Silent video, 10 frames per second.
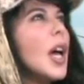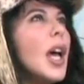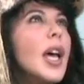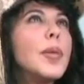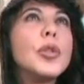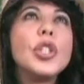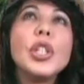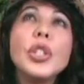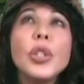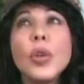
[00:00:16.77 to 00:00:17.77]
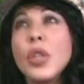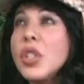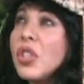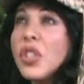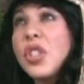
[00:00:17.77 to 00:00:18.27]
I'm just gonna
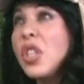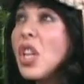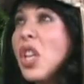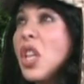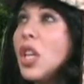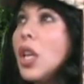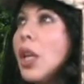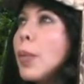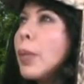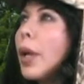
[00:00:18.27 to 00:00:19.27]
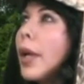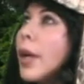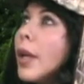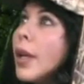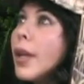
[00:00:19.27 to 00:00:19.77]
stun it a bit.
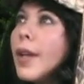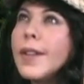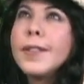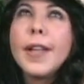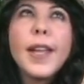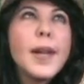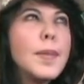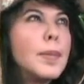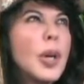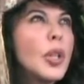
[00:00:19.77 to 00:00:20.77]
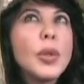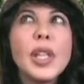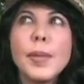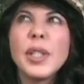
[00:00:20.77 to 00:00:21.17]
Damn bird won't let me